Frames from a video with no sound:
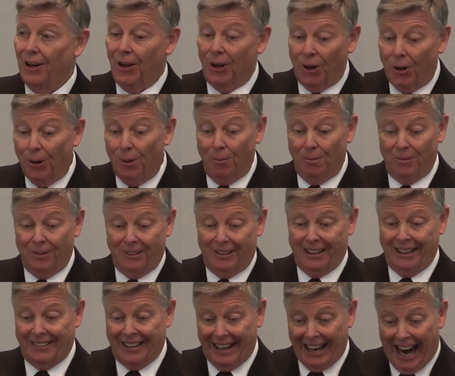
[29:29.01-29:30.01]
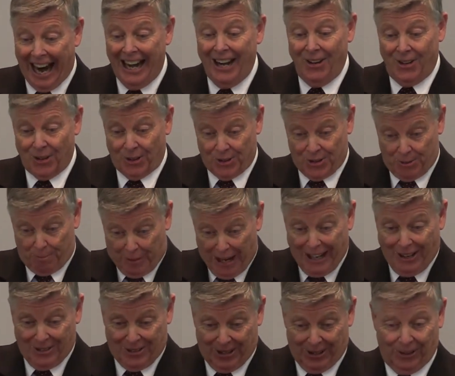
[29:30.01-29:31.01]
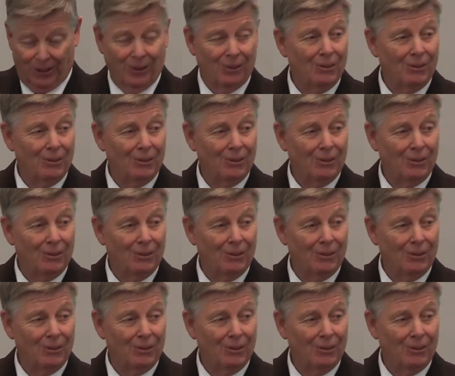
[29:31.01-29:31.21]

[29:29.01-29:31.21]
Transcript: Whom did the angel speak to?